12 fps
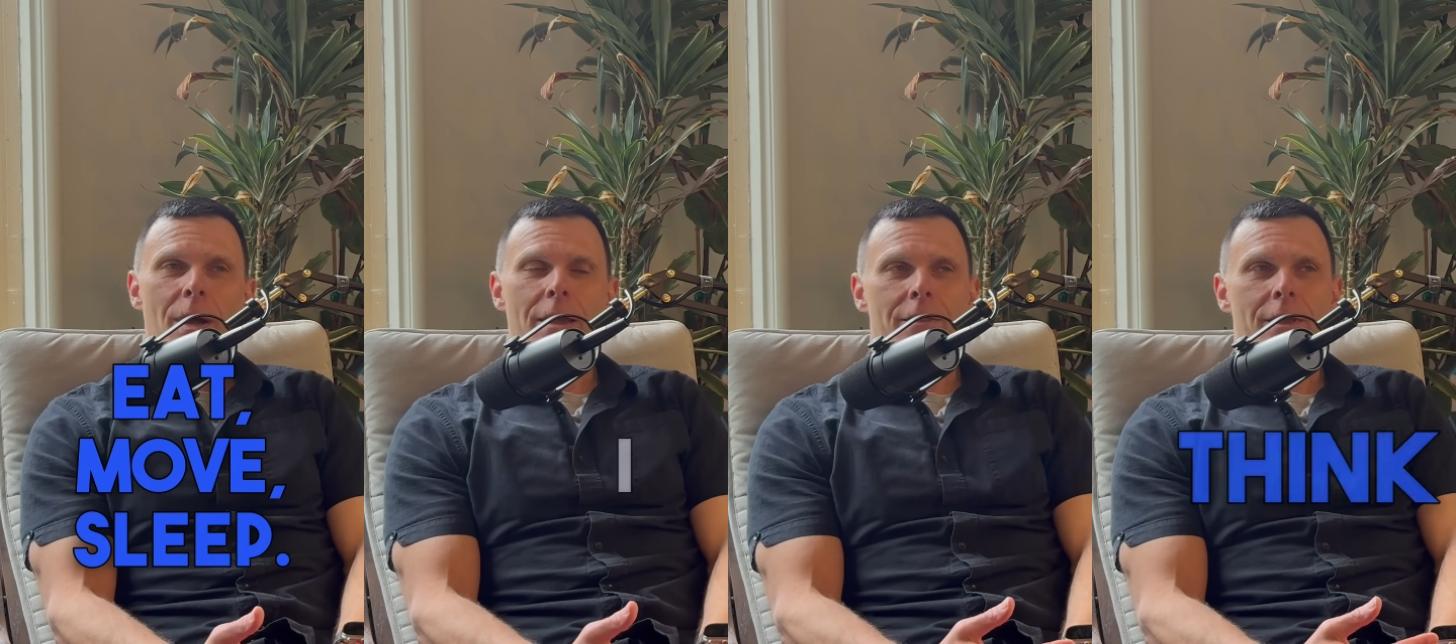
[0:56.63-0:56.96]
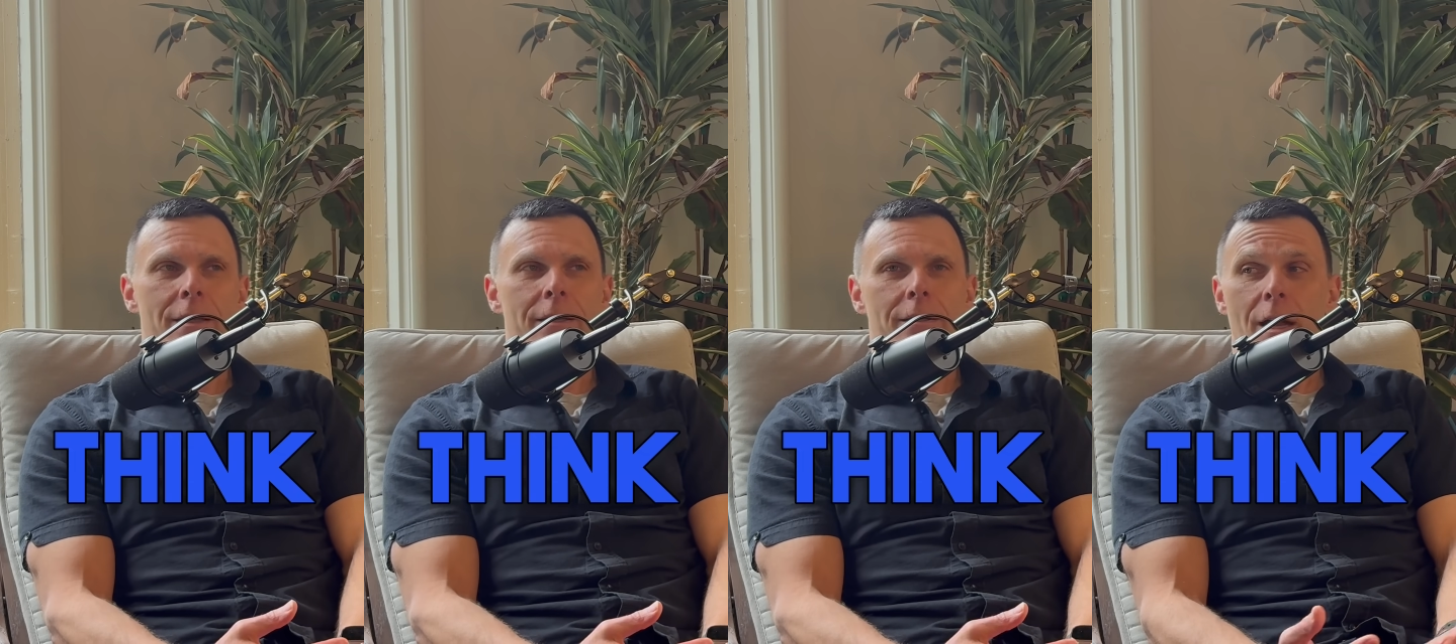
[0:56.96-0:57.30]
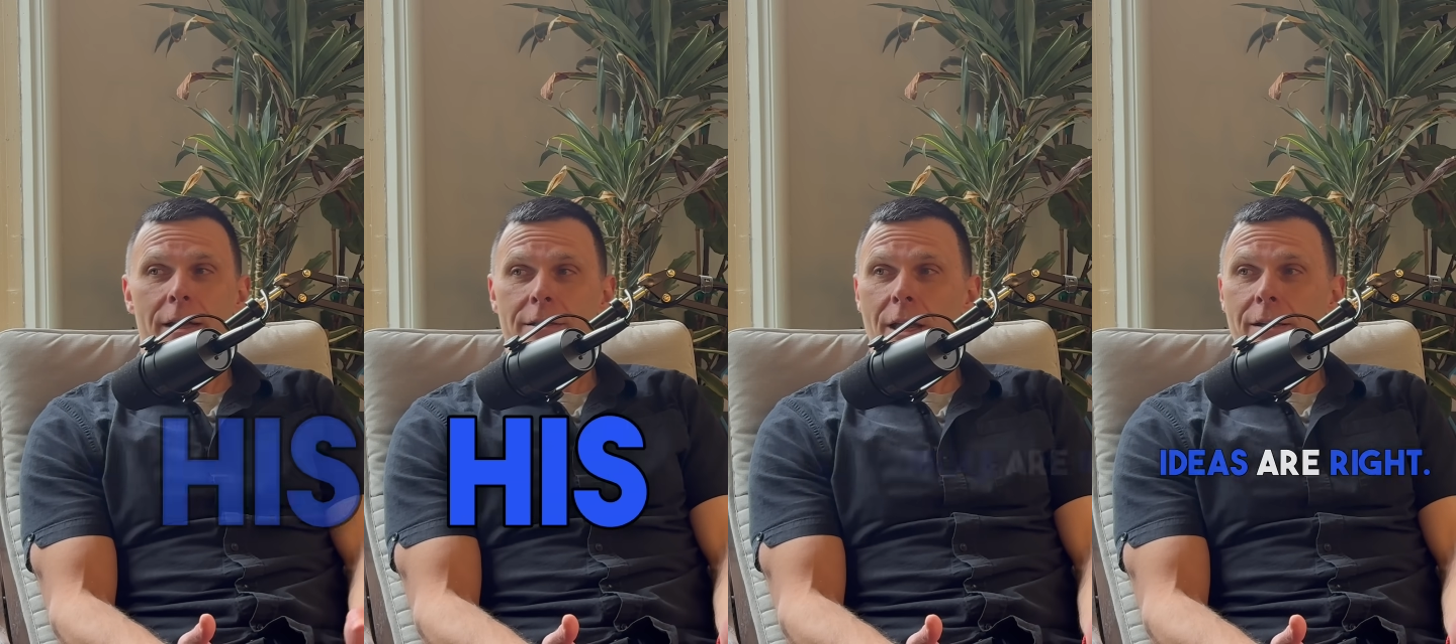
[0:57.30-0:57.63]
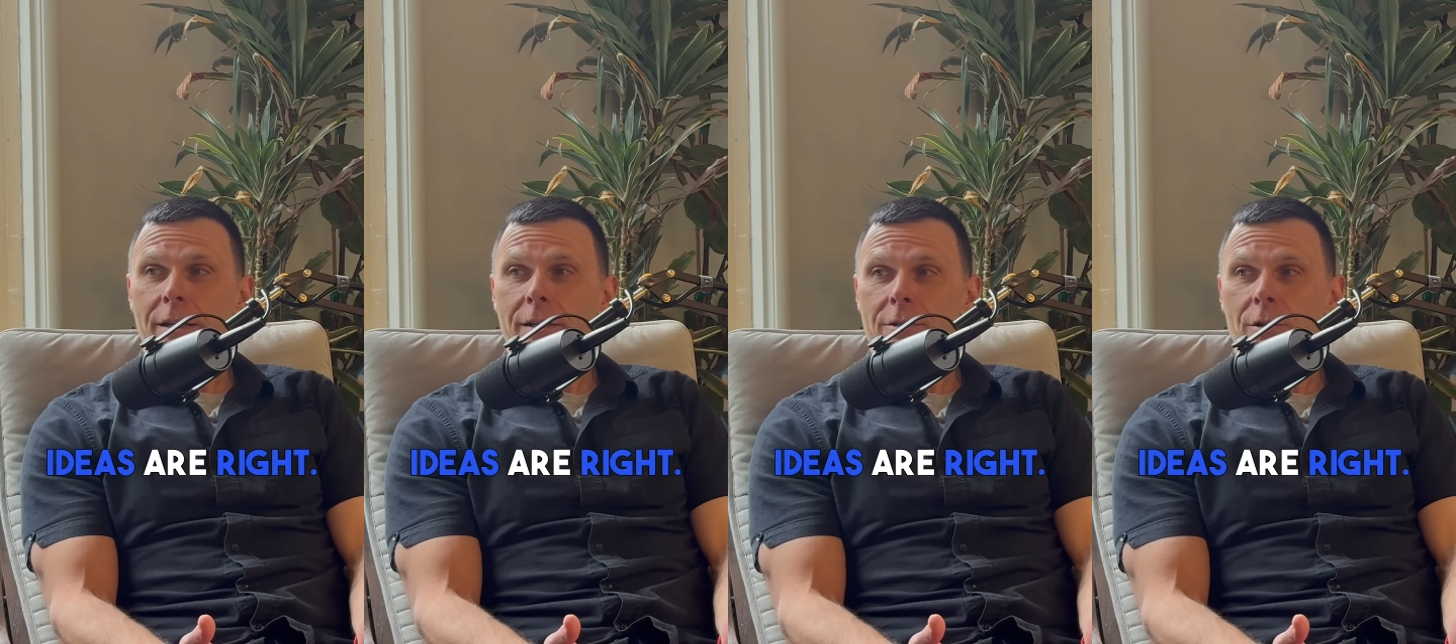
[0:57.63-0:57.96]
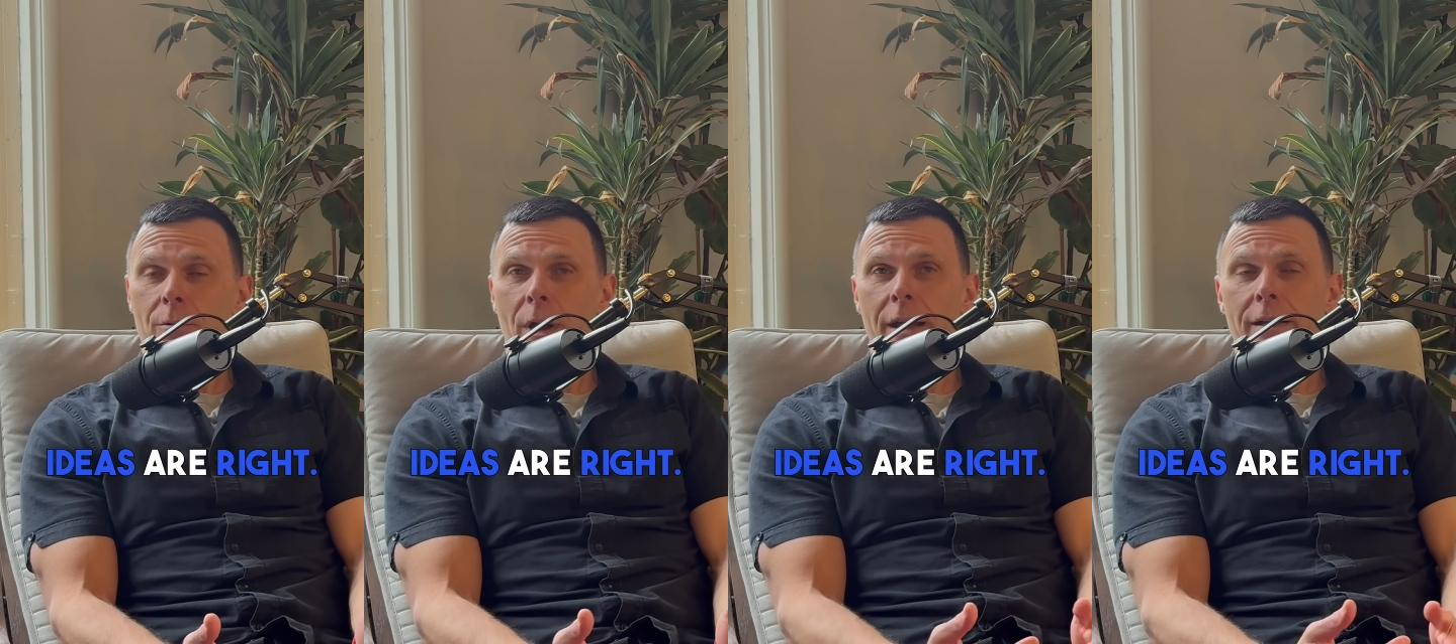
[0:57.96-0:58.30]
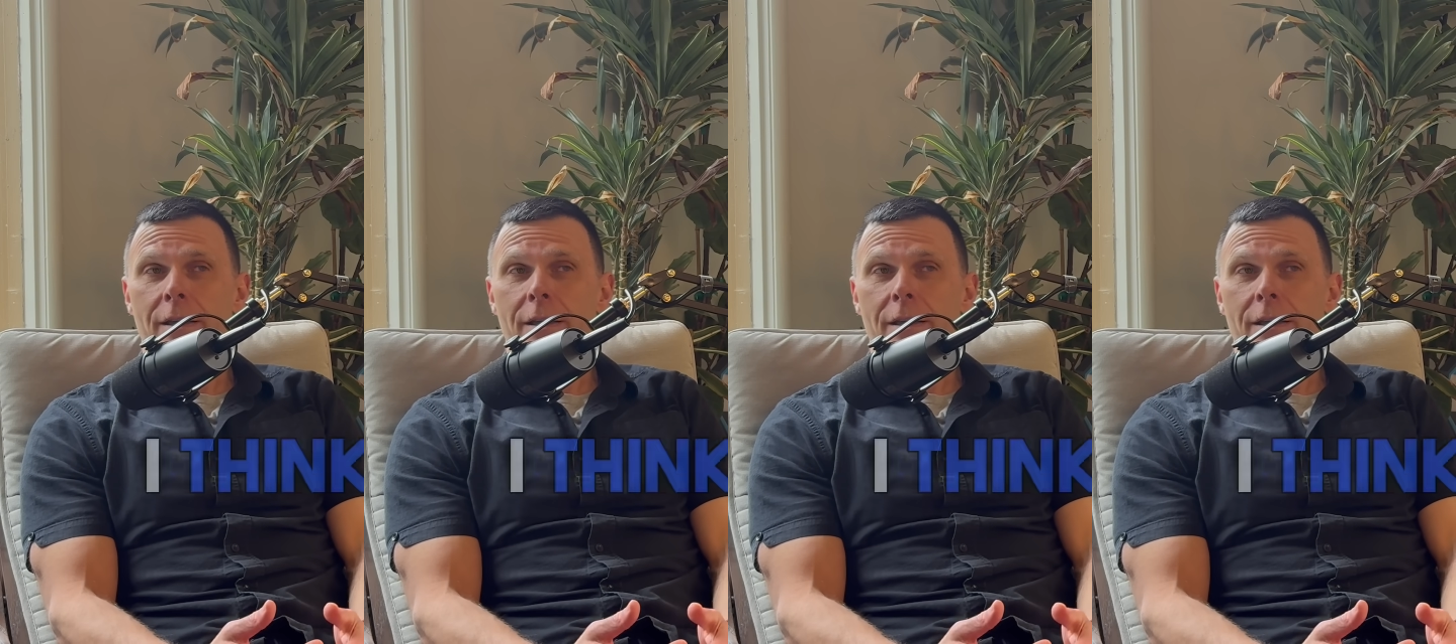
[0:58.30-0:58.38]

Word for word: I think his ideas are right.